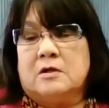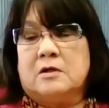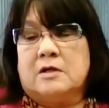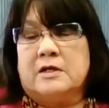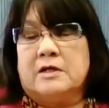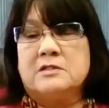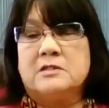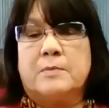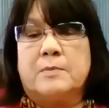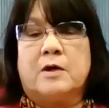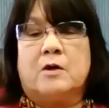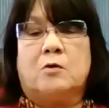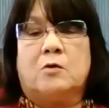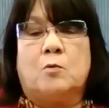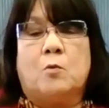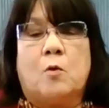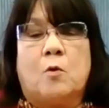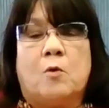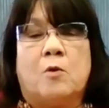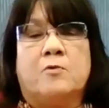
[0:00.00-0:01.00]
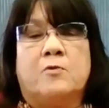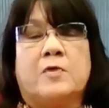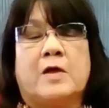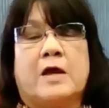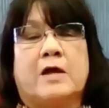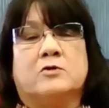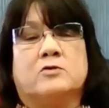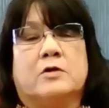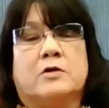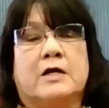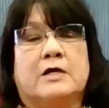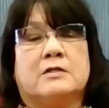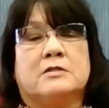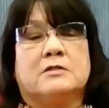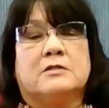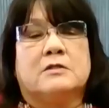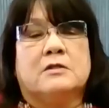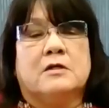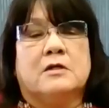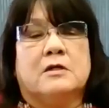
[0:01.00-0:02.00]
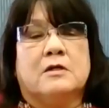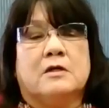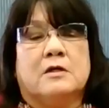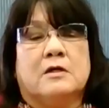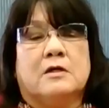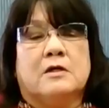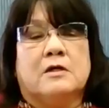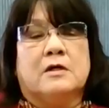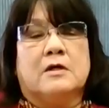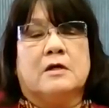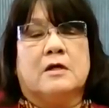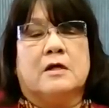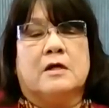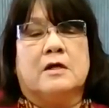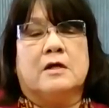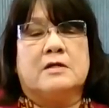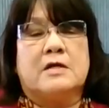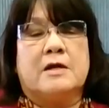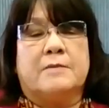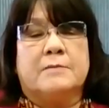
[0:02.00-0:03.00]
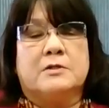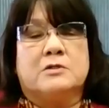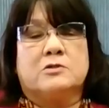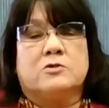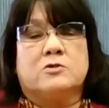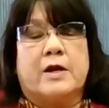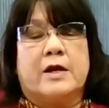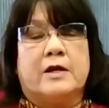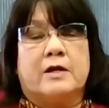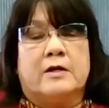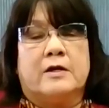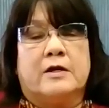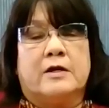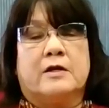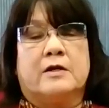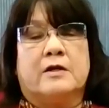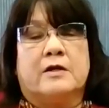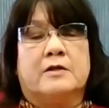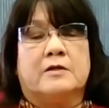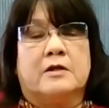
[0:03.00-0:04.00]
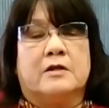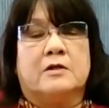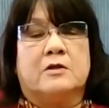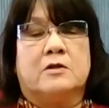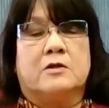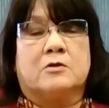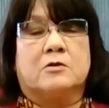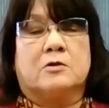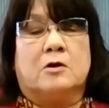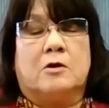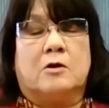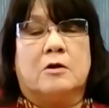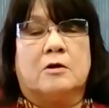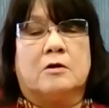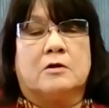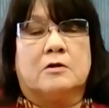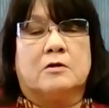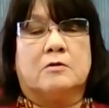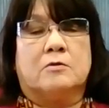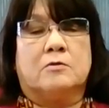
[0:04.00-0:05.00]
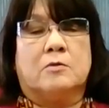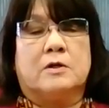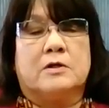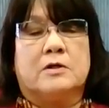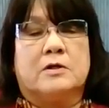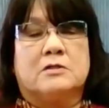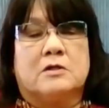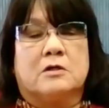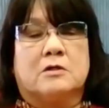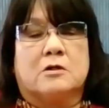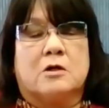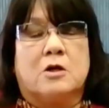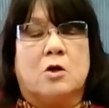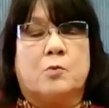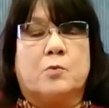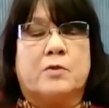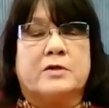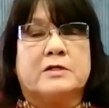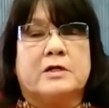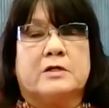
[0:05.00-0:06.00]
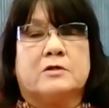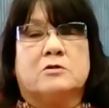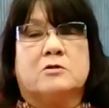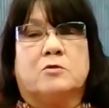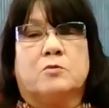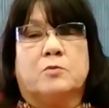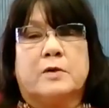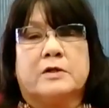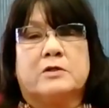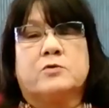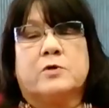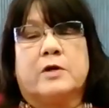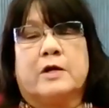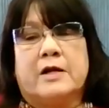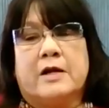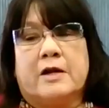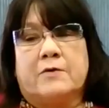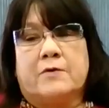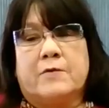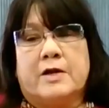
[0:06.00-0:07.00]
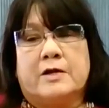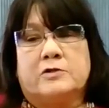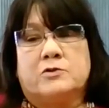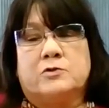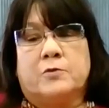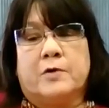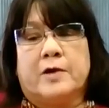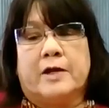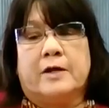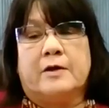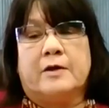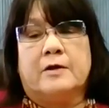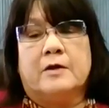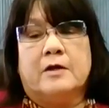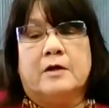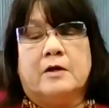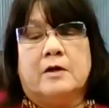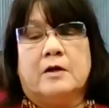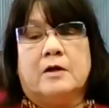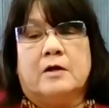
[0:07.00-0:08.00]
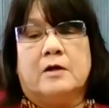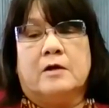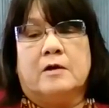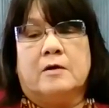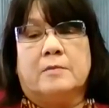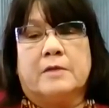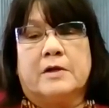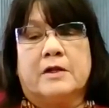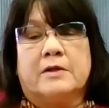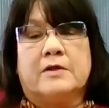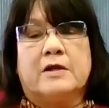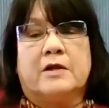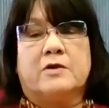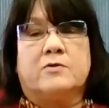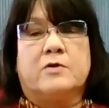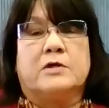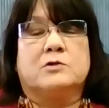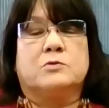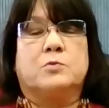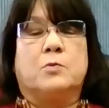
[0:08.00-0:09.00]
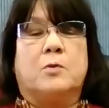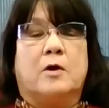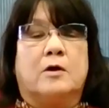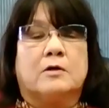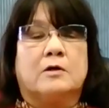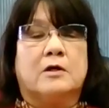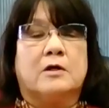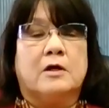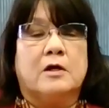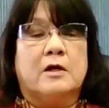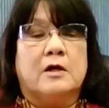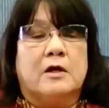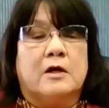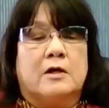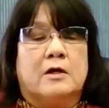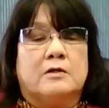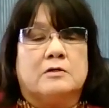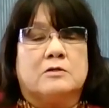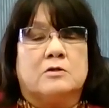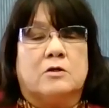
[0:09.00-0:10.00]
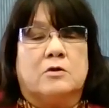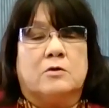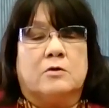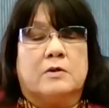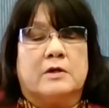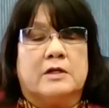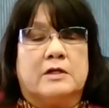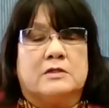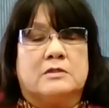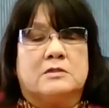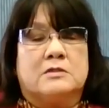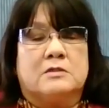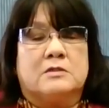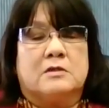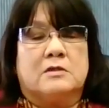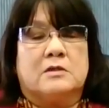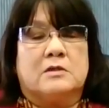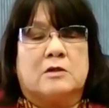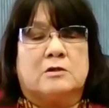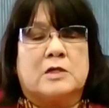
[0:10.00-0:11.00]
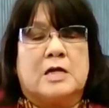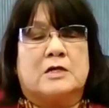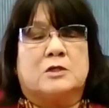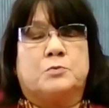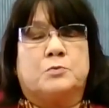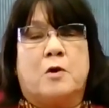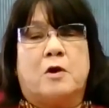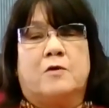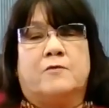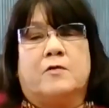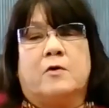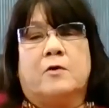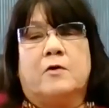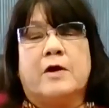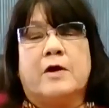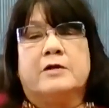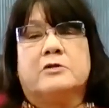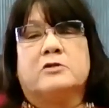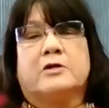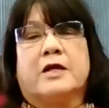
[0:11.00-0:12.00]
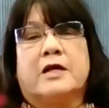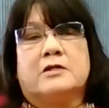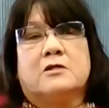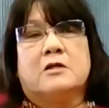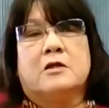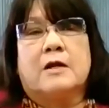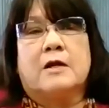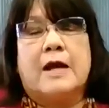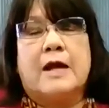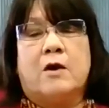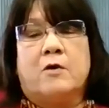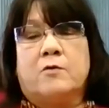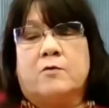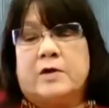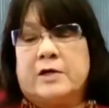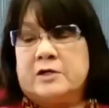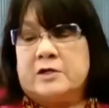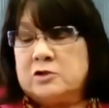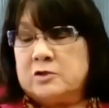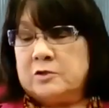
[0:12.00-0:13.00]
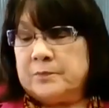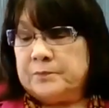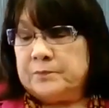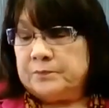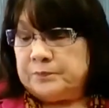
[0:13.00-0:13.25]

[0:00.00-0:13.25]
Isabel, wore that dress and demonstrated it. And then the Clark was a co-presenter with Trinidad Rancheria in that dress walk. So it's as part of our education and outreach.